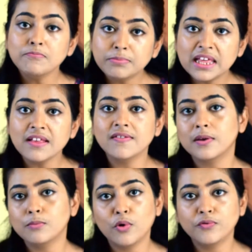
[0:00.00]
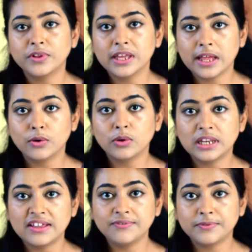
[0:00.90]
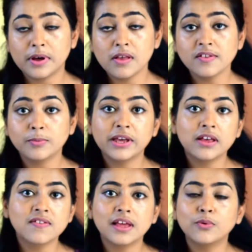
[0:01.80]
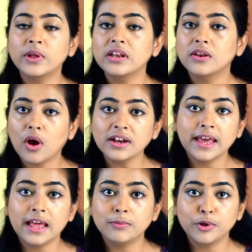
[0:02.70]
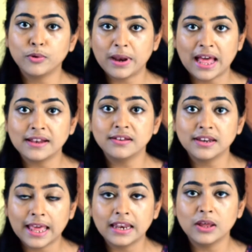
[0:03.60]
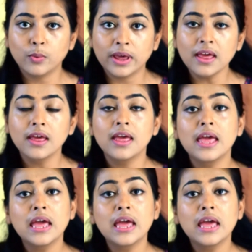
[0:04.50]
please remove the yellow leaf first, because it will not help your plant in any way.